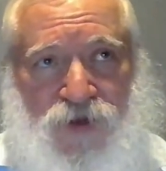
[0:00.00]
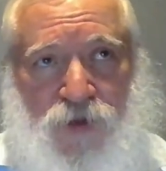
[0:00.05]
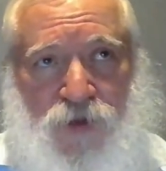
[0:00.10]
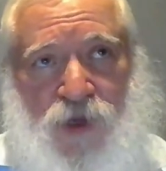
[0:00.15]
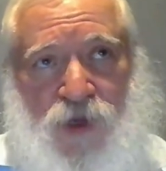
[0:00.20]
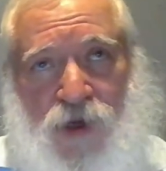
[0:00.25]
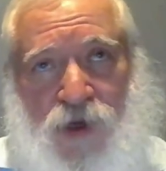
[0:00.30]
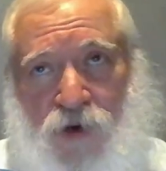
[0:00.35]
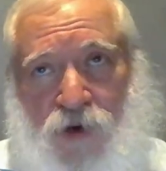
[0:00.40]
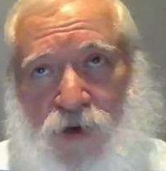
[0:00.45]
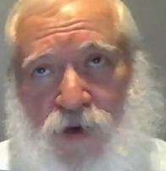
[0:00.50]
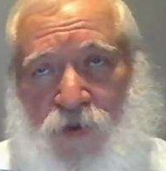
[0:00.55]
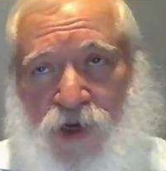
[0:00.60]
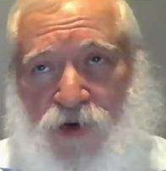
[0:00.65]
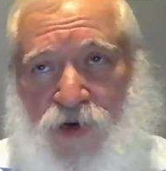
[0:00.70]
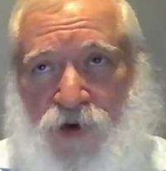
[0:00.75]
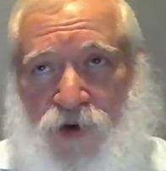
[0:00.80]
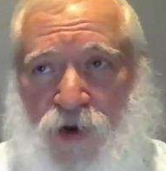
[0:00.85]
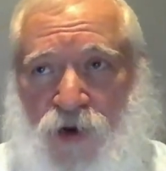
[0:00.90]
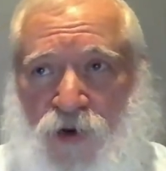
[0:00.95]
should we go to
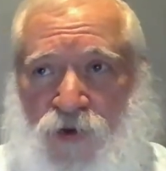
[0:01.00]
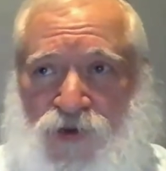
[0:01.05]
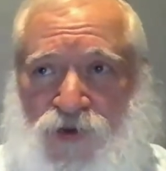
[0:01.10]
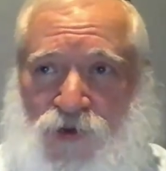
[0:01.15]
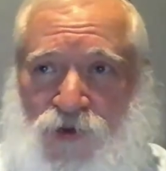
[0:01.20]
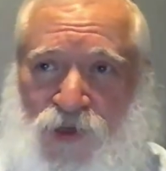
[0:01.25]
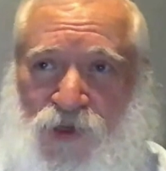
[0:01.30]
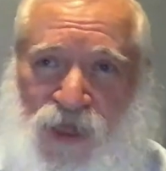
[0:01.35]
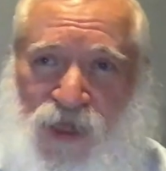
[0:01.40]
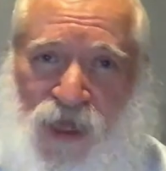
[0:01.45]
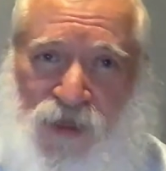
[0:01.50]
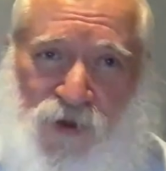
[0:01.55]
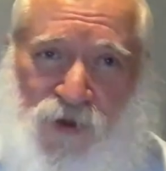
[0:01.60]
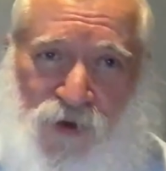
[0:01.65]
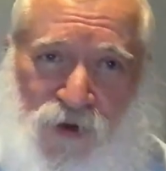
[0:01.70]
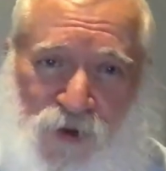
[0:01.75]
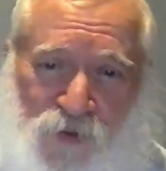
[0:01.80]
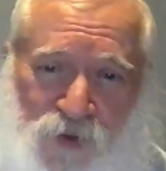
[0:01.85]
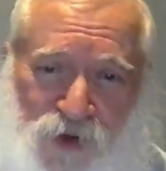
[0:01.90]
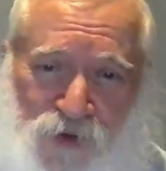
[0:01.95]
Miron? Should we not
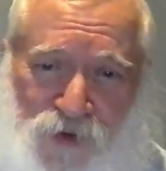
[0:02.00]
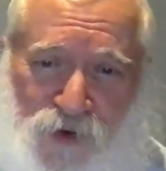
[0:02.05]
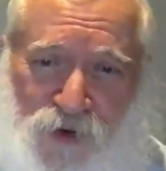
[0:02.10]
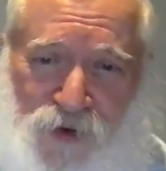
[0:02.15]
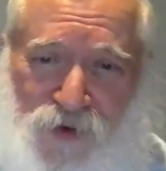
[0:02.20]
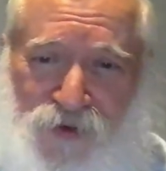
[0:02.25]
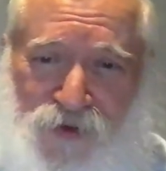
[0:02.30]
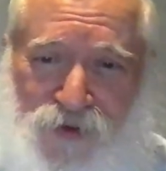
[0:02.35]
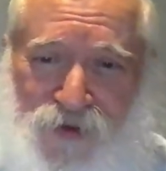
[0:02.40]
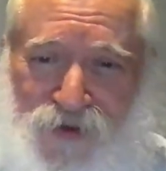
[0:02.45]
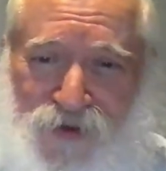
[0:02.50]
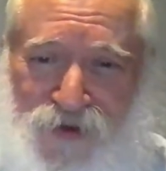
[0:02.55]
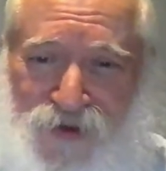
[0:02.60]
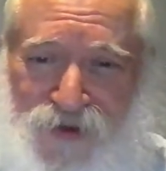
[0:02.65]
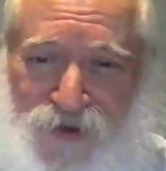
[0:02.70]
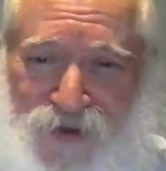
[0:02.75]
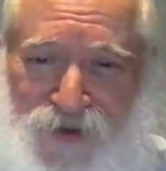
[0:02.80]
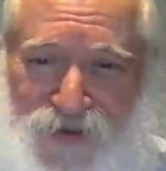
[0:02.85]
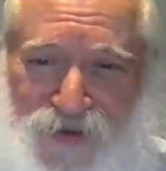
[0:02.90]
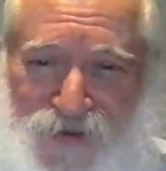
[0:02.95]
go to Miron?